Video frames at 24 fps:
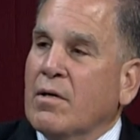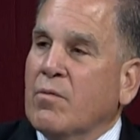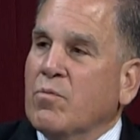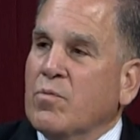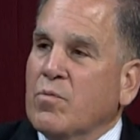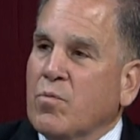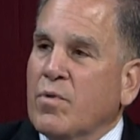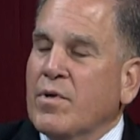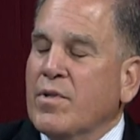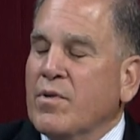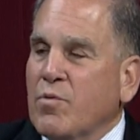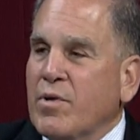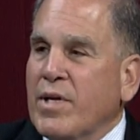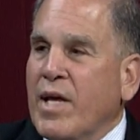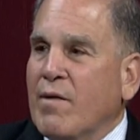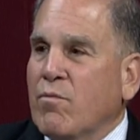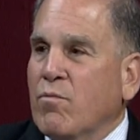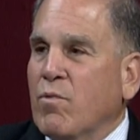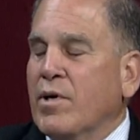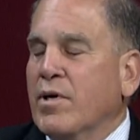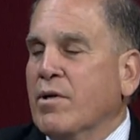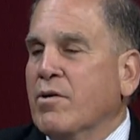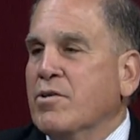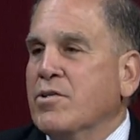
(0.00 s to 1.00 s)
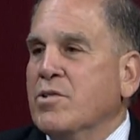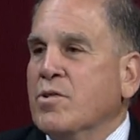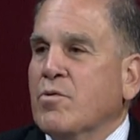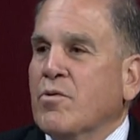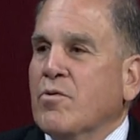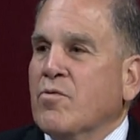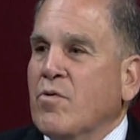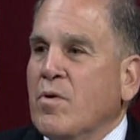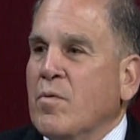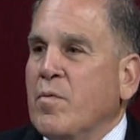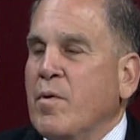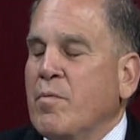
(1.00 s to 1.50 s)
when you have one or two or
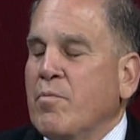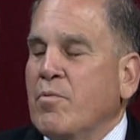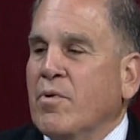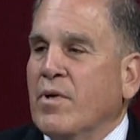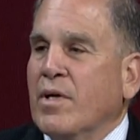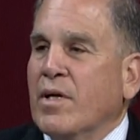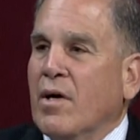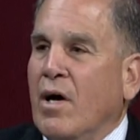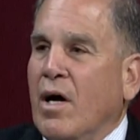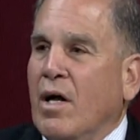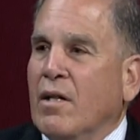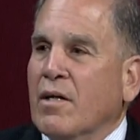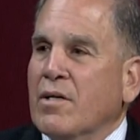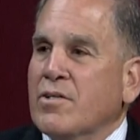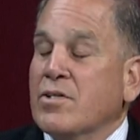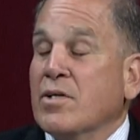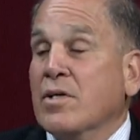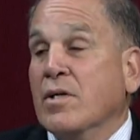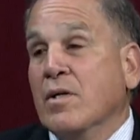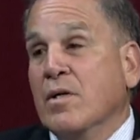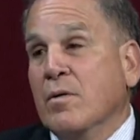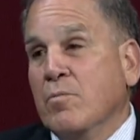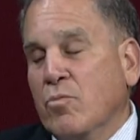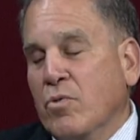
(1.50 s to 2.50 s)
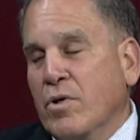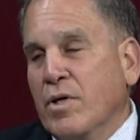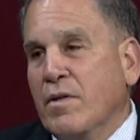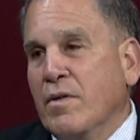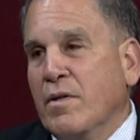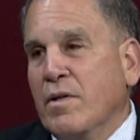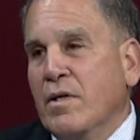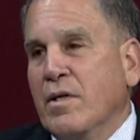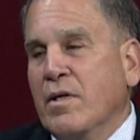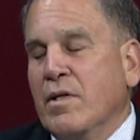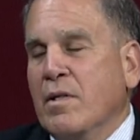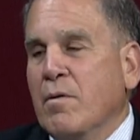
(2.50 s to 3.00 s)
three people in college, boy,
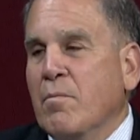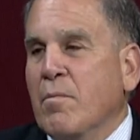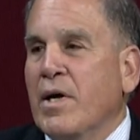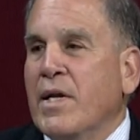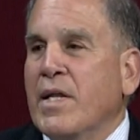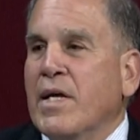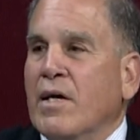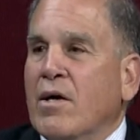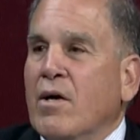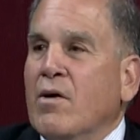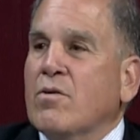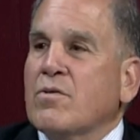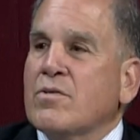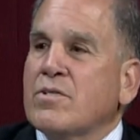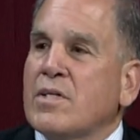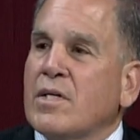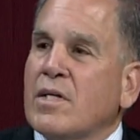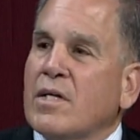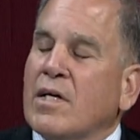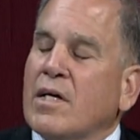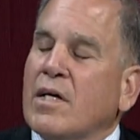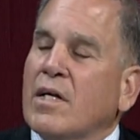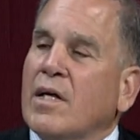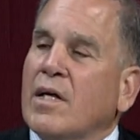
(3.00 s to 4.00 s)
the money goes and